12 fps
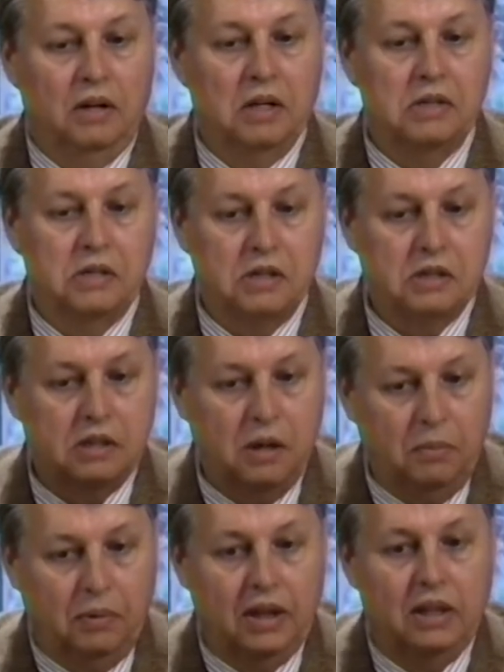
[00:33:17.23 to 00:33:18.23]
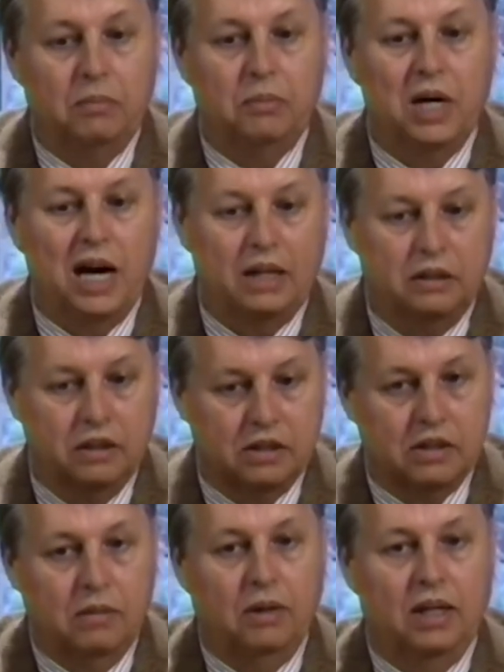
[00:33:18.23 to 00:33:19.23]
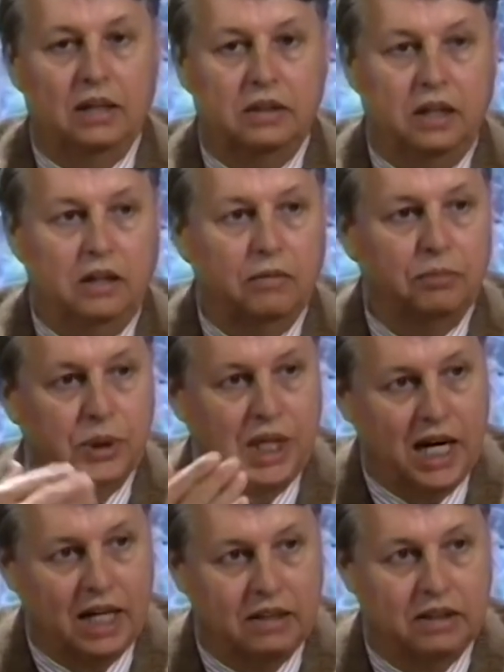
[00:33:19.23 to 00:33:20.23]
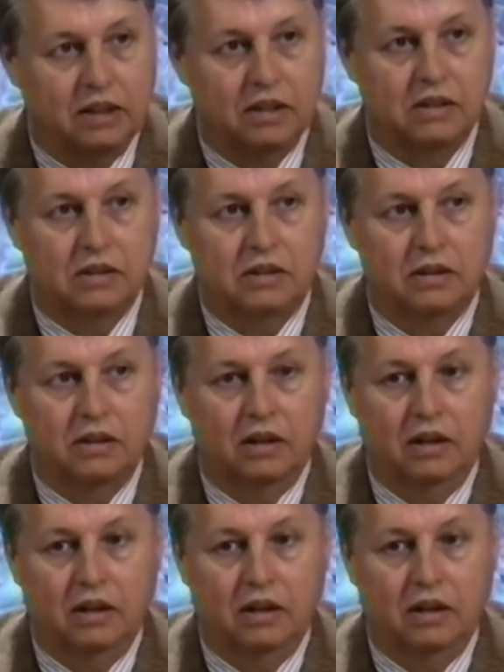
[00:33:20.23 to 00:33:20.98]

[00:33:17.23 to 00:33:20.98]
is just simply the practice, the meditative practice